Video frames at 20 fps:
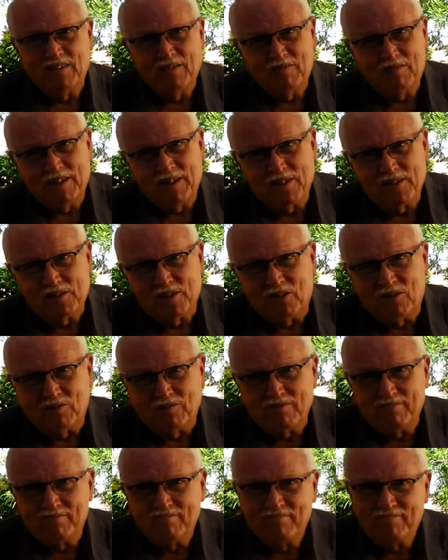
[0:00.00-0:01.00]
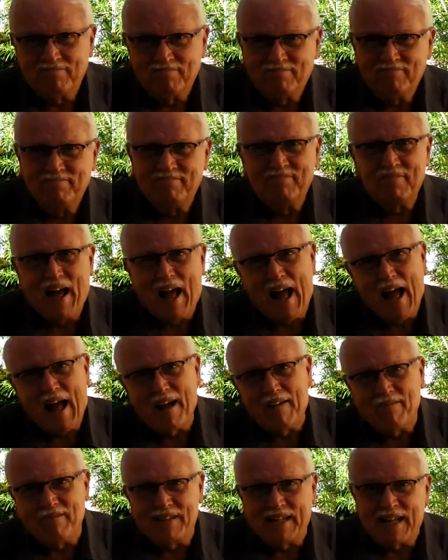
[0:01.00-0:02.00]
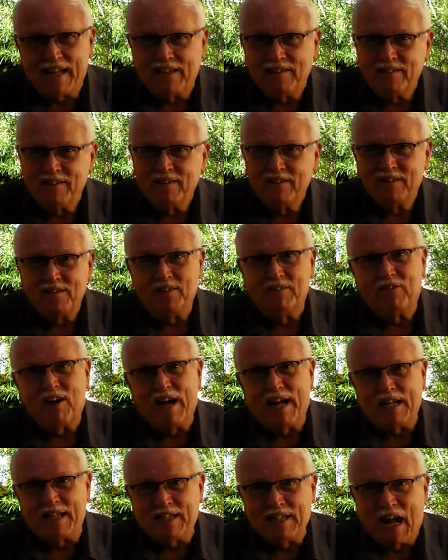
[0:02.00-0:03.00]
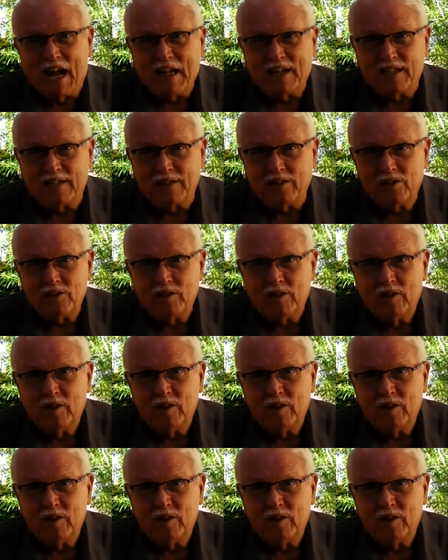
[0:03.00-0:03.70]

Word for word: We just don't have that divine knowledge.